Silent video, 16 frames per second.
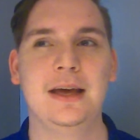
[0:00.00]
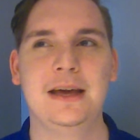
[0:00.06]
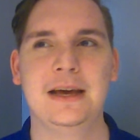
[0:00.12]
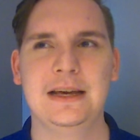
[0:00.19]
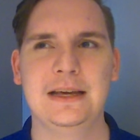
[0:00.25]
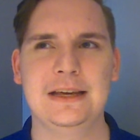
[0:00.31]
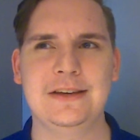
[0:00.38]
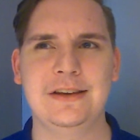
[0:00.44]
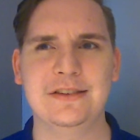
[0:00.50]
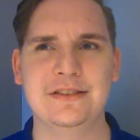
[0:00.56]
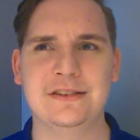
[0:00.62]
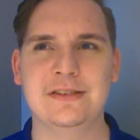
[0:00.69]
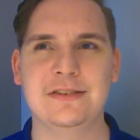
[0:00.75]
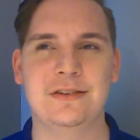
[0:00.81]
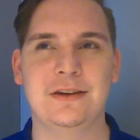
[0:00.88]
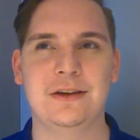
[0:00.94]
He
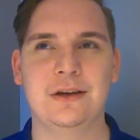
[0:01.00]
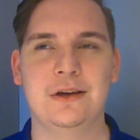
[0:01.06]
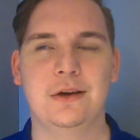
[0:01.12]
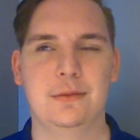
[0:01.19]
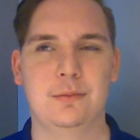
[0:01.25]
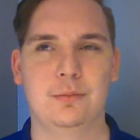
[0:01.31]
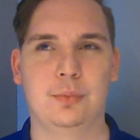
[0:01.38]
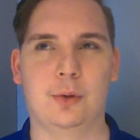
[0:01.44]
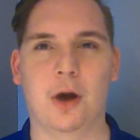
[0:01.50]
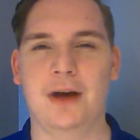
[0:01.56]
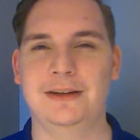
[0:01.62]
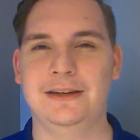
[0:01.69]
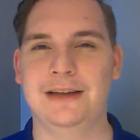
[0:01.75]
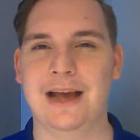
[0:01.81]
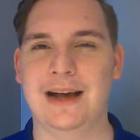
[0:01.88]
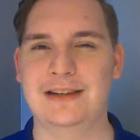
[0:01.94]
doesn't
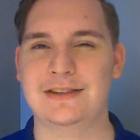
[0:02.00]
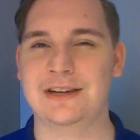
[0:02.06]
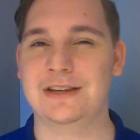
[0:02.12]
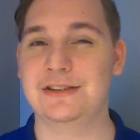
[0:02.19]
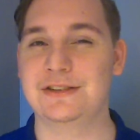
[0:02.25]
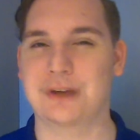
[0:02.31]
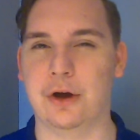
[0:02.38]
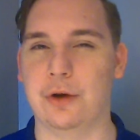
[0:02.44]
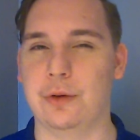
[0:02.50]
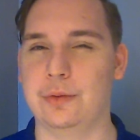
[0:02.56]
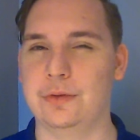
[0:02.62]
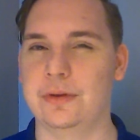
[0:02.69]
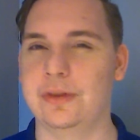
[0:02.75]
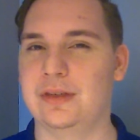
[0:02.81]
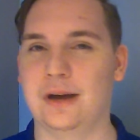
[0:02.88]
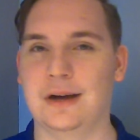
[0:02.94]
broadcast his
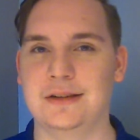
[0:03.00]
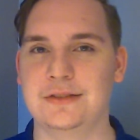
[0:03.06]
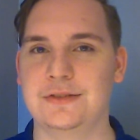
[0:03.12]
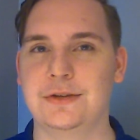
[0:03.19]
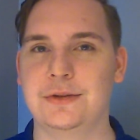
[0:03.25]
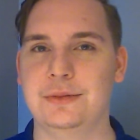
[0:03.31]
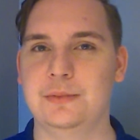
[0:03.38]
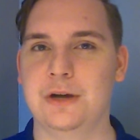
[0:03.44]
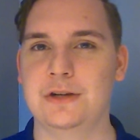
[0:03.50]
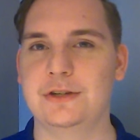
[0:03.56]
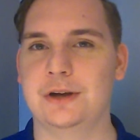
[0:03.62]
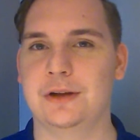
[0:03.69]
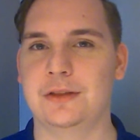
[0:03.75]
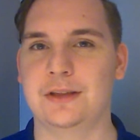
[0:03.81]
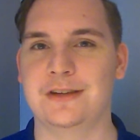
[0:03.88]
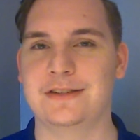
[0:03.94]
own thoughts too much
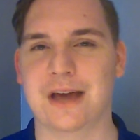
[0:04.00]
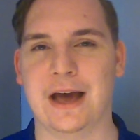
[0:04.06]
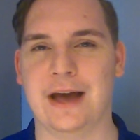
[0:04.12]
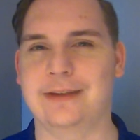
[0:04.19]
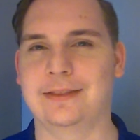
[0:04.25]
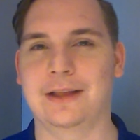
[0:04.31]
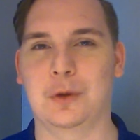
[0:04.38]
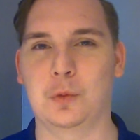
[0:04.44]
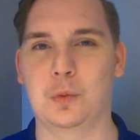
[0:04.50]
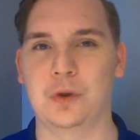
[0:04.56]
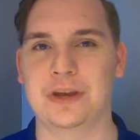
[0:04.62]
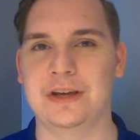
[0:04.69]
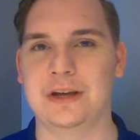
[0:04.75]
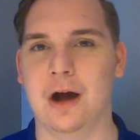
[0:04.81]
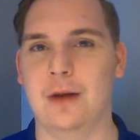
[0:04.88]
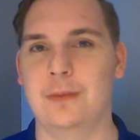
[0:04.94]
unless to add like
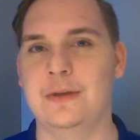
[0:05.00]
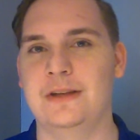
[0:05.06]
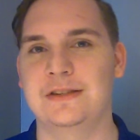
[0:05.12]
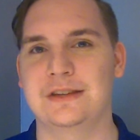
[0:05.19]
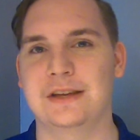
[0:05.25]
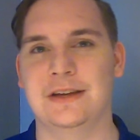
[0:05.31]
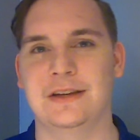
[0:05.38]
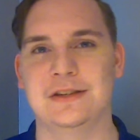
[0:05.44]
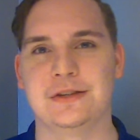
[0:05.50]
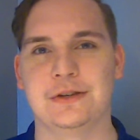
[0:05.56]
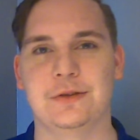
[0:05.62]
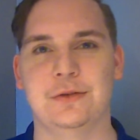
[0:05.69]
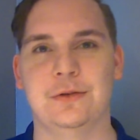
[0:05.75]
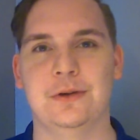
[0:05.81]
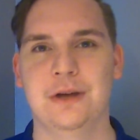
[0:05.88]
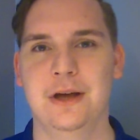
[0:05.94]
witty comments
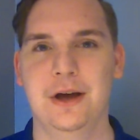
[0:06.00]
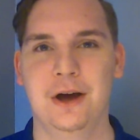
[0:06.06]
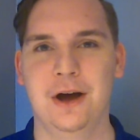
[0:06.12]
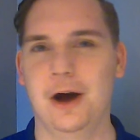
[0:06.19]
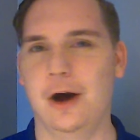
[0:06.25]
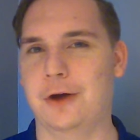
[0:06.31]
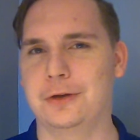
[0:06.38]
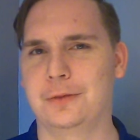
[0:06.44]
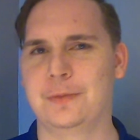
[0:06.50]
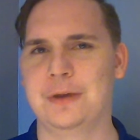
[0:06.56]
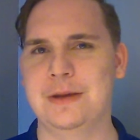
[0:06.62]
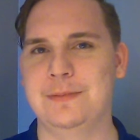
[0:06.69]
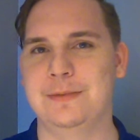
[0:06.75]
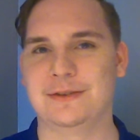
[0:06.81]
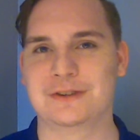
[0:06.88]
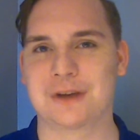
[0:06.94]
into other
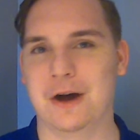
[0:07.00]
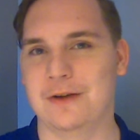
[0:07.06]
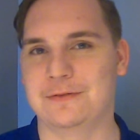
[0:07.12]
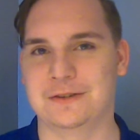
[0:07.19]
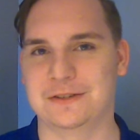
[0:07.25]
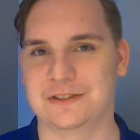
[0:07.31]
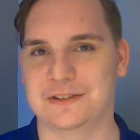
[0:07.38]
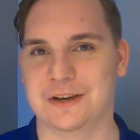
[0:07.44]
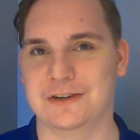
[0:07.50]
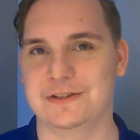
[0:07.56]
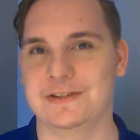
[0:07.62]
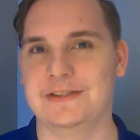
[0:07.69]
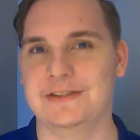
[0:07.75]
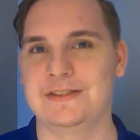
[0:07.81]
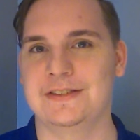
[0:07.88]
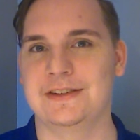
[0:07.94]
people's
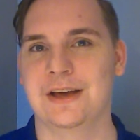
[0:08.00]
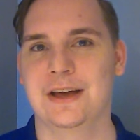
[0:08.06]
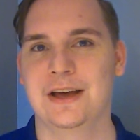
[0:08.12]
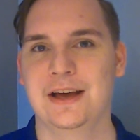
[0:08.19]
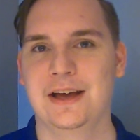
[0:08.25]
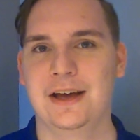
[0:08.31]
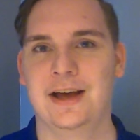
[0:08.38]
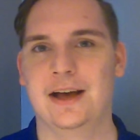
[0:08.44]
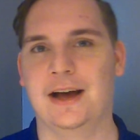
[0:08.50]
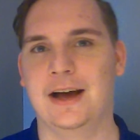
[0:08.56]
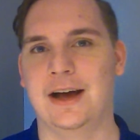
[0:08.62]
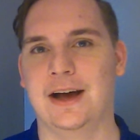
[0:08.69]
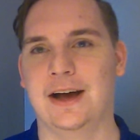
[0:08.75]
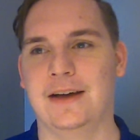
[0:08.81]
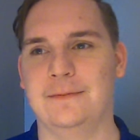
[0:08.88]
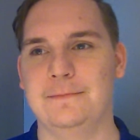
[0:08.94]
conversations.
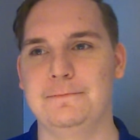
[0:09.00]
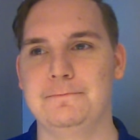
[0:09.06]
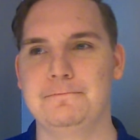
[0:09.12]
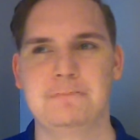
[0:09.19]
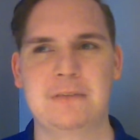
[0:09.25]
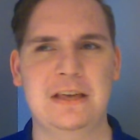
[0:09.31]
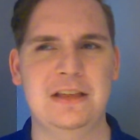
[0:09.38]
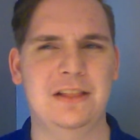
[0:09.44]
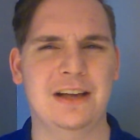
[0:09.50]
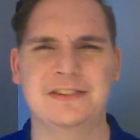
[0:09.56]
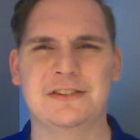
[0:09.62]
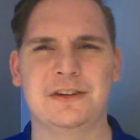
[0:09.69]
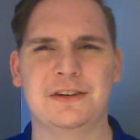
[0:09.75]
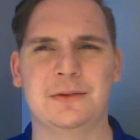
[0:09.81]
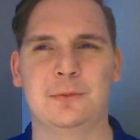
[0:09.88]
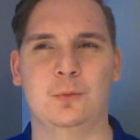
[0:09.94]
He likes
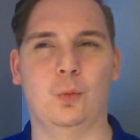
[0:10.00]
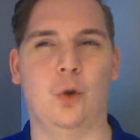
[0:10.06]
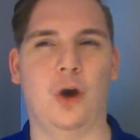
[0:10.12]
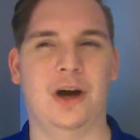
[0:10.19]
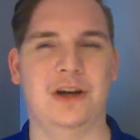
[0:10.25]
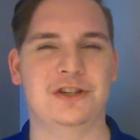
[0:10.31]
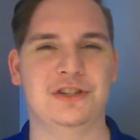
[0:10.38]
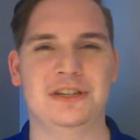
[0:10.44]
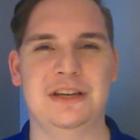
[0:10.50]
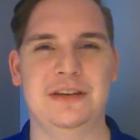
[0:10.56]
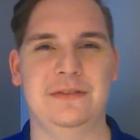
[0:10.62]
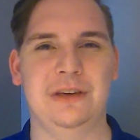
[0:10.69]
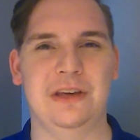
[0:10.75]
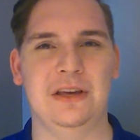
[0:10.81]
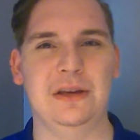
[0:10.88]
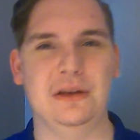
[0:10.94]
to watch
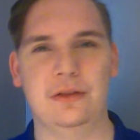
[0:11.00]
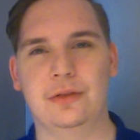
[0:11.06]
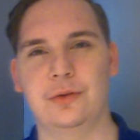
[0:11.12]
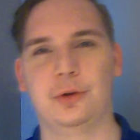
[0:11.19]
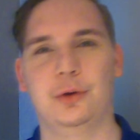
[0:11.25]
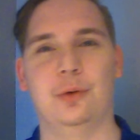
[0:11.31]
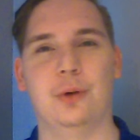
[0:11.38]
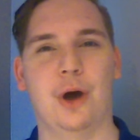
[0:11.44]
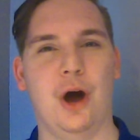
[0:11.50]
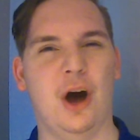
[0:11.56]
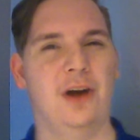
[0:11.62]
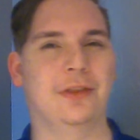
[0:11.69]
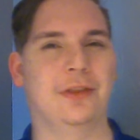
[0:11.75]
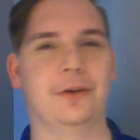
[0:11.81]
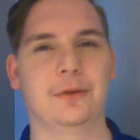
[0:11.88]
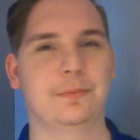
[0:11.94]
TV through
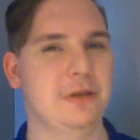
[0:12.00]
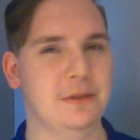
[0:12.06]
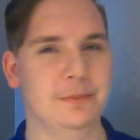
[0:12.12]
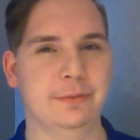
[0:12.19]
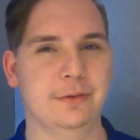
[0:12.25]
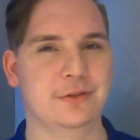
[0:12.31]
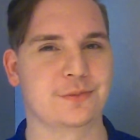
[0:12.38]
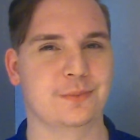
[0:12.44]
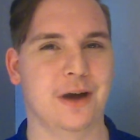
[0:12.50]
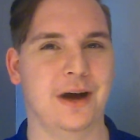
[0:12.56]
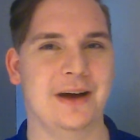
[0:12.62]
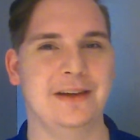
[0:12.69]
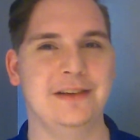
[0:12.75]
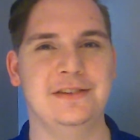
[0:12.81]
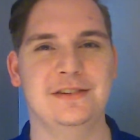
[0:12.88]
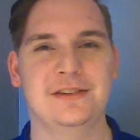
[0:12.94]
other people's
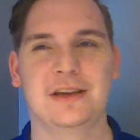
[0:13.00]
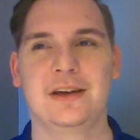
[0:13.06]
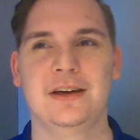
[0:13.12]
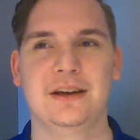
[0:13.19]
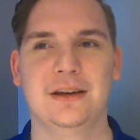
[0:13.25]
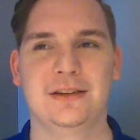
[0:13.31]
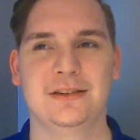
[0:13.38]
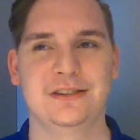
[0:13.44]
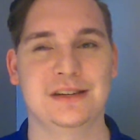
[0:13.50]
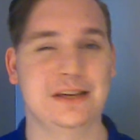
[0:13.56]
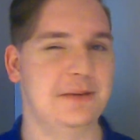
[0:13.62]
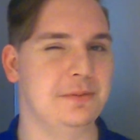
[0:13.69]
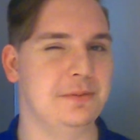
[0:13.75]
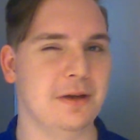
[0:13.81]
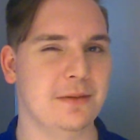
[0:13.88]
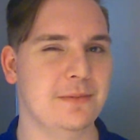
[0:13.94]
minds to
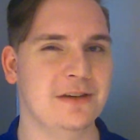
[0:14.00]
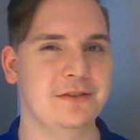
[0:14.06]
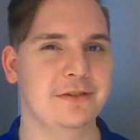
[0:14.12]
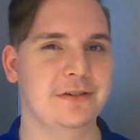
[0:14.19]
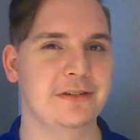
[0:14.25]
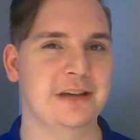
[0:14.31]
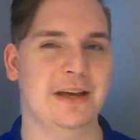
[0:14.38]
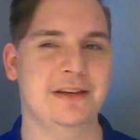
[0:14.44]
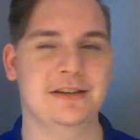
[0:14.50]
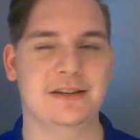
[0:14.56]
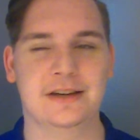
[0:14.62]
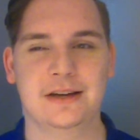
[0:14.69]
keep him entertained.